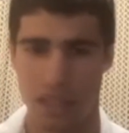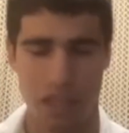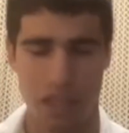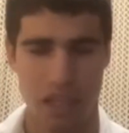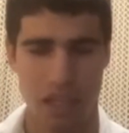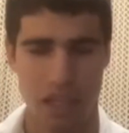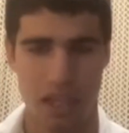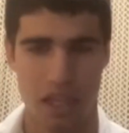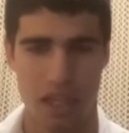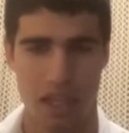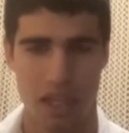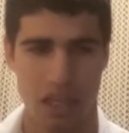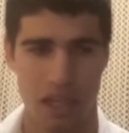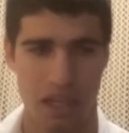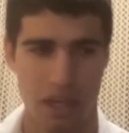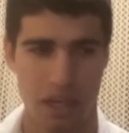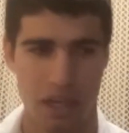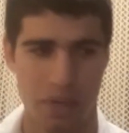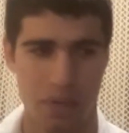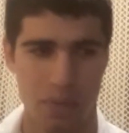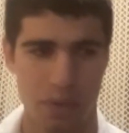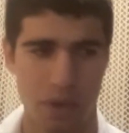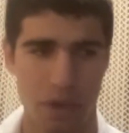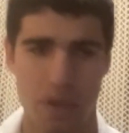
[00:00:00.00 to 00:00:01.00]

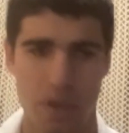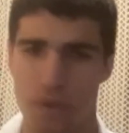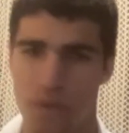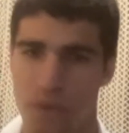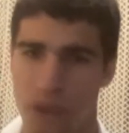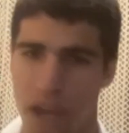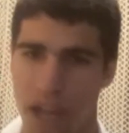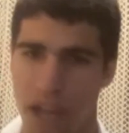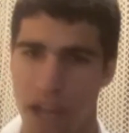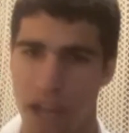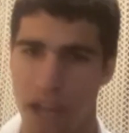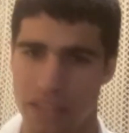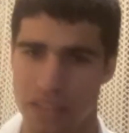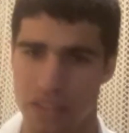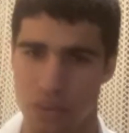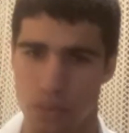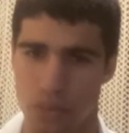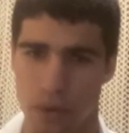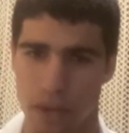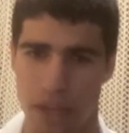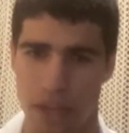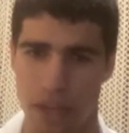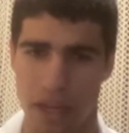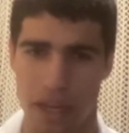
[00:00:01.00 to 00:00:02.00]
really good fans as
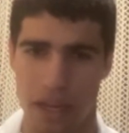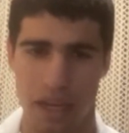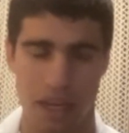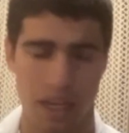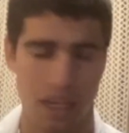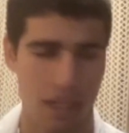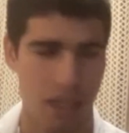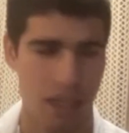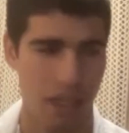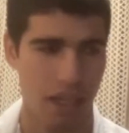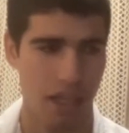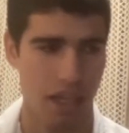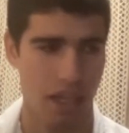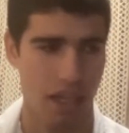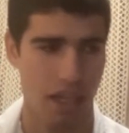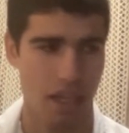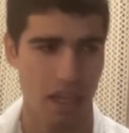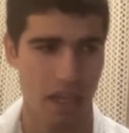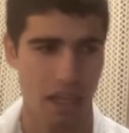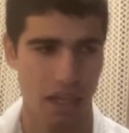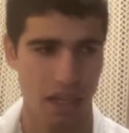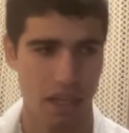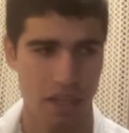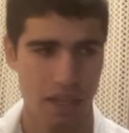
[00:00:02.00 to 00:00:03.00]
well.
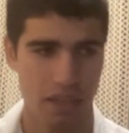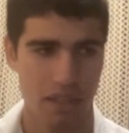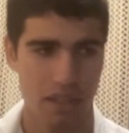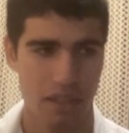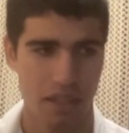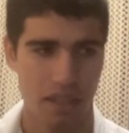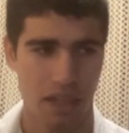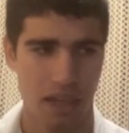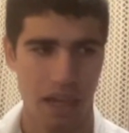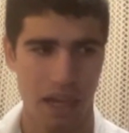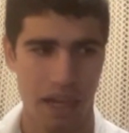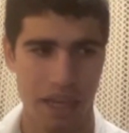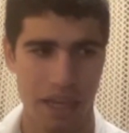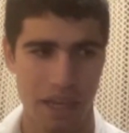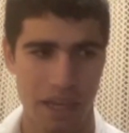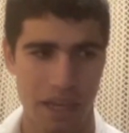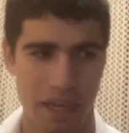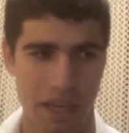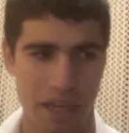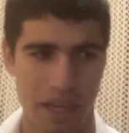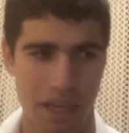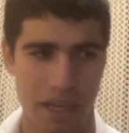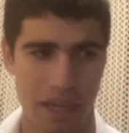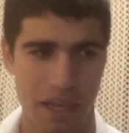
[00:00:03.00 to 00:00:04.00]
I
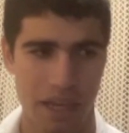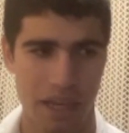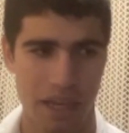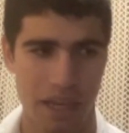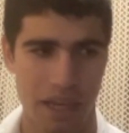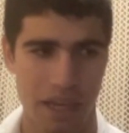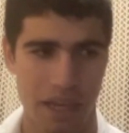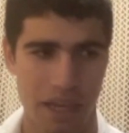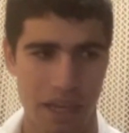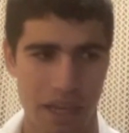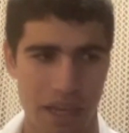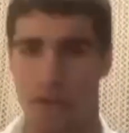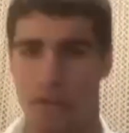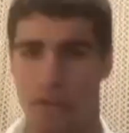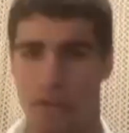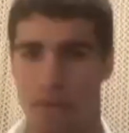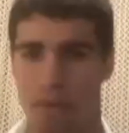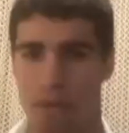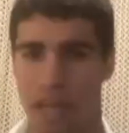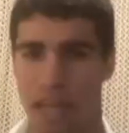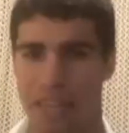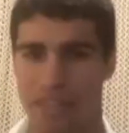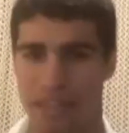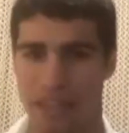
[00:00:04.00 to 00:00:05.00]
received a lot of
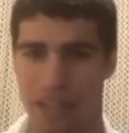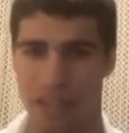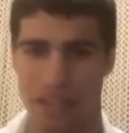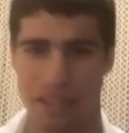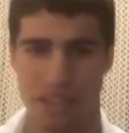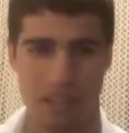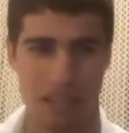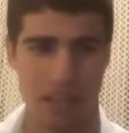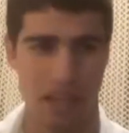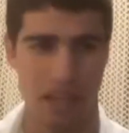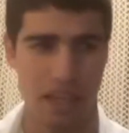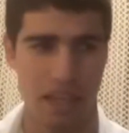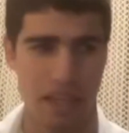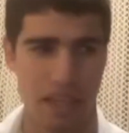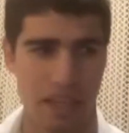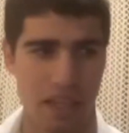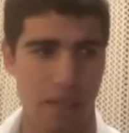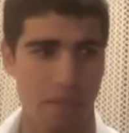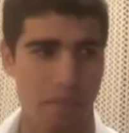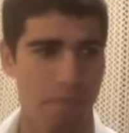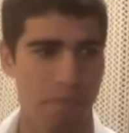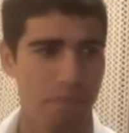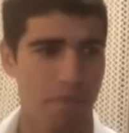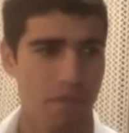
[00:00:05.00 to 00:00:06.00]
messages. I
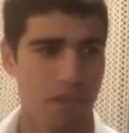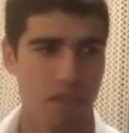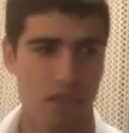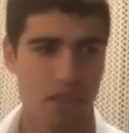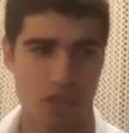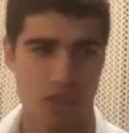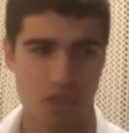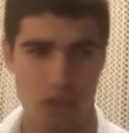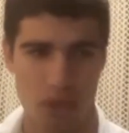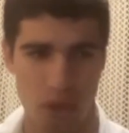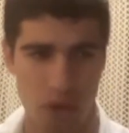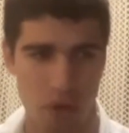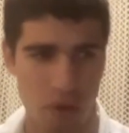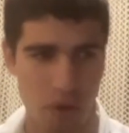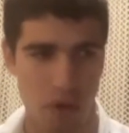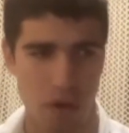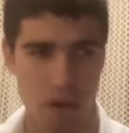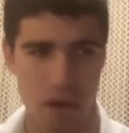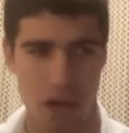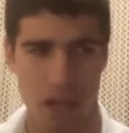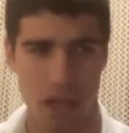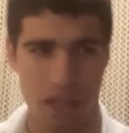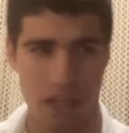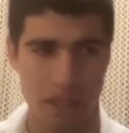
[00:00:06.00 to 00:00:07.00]

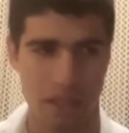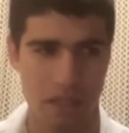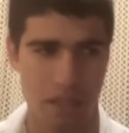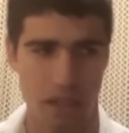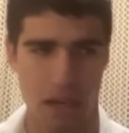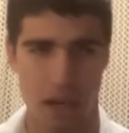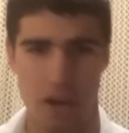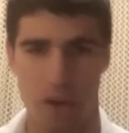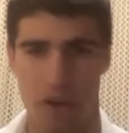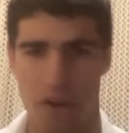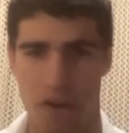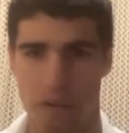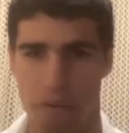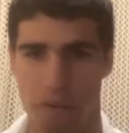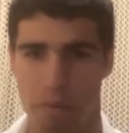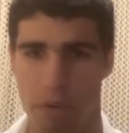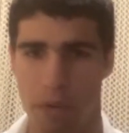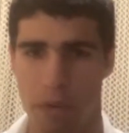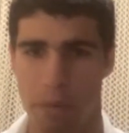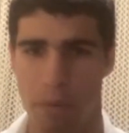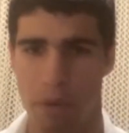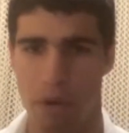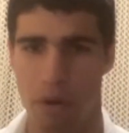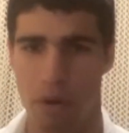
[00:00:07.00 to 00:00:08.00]
saw and a lot of
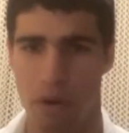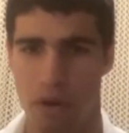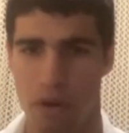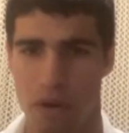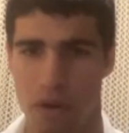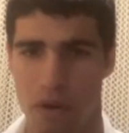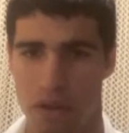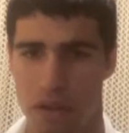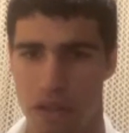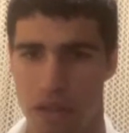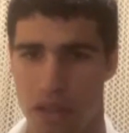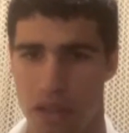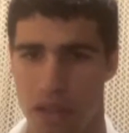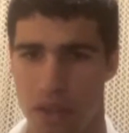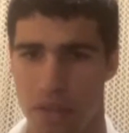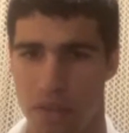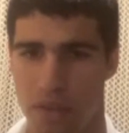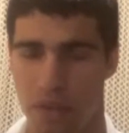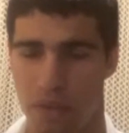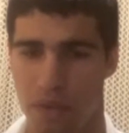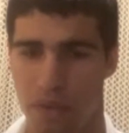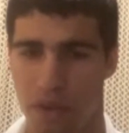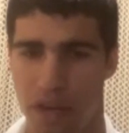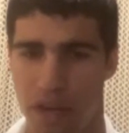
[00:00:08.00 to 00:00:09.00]
people
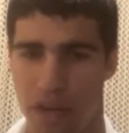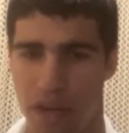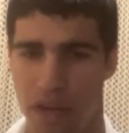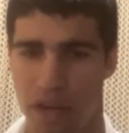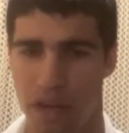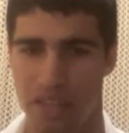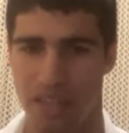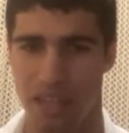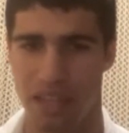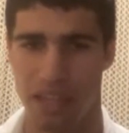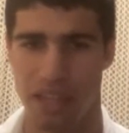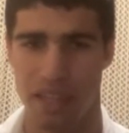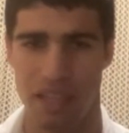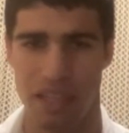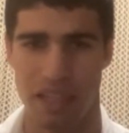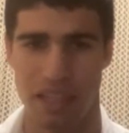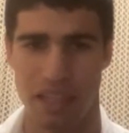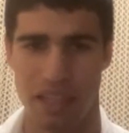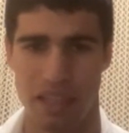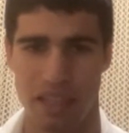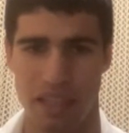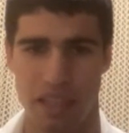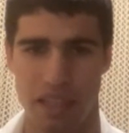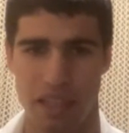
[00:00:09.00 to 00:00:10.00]
from there saying that
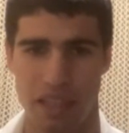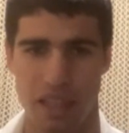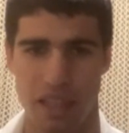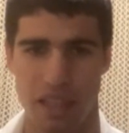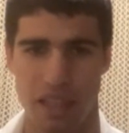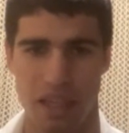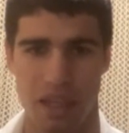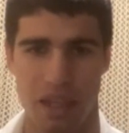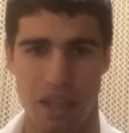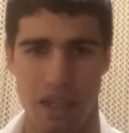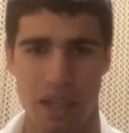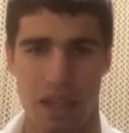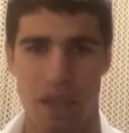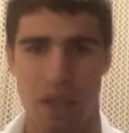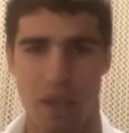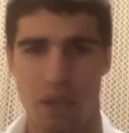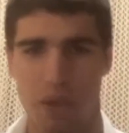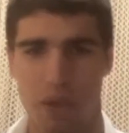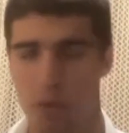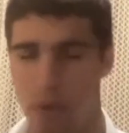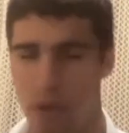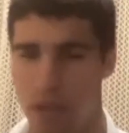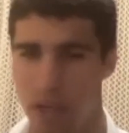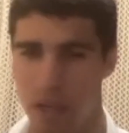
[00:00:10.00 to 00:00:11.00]

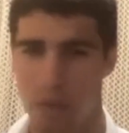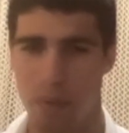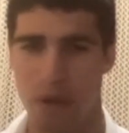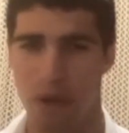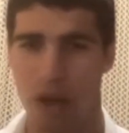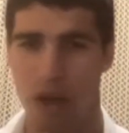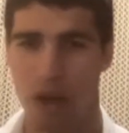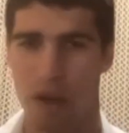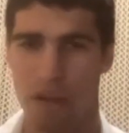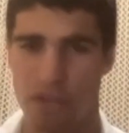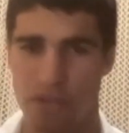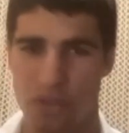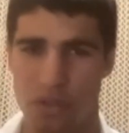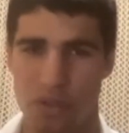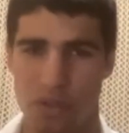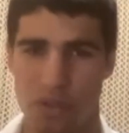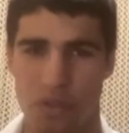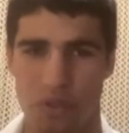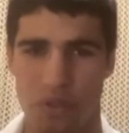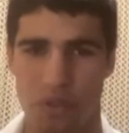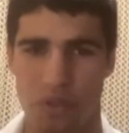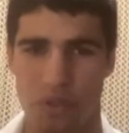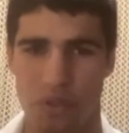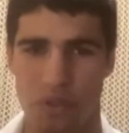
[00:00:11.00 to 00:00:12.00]
we love to
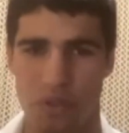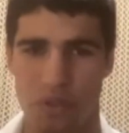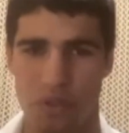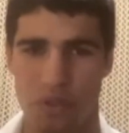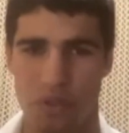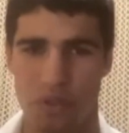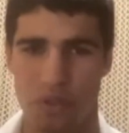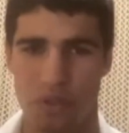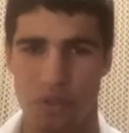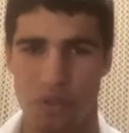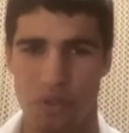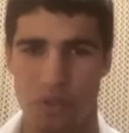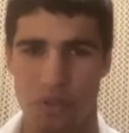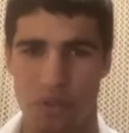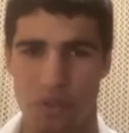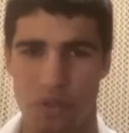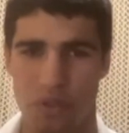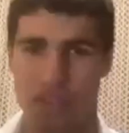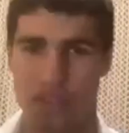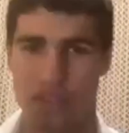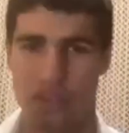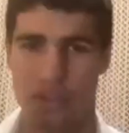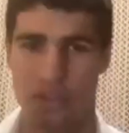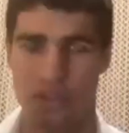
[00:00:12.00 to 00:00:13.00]
watching
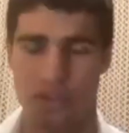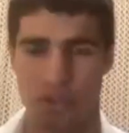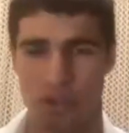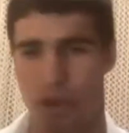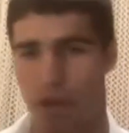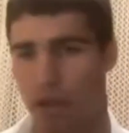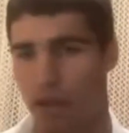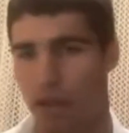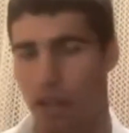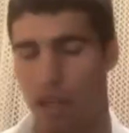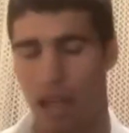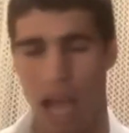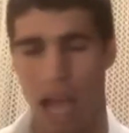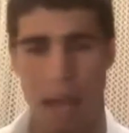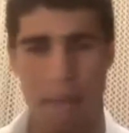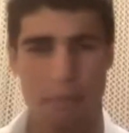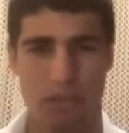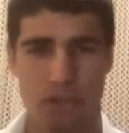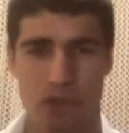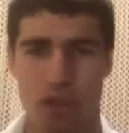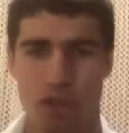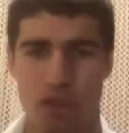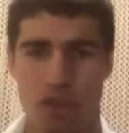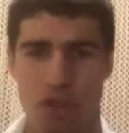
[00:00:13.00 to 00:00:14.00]
you. So I'm
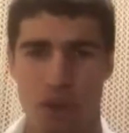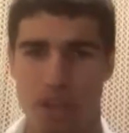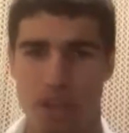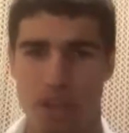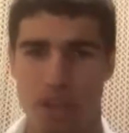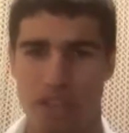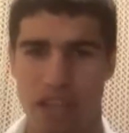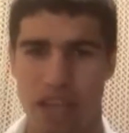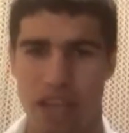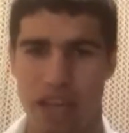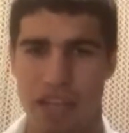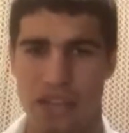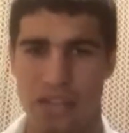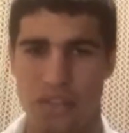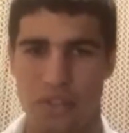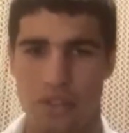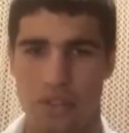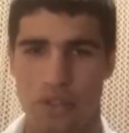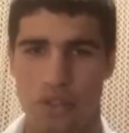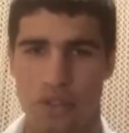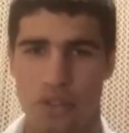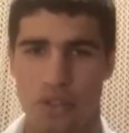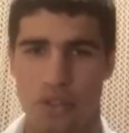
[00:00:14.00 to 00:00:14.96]
so excited to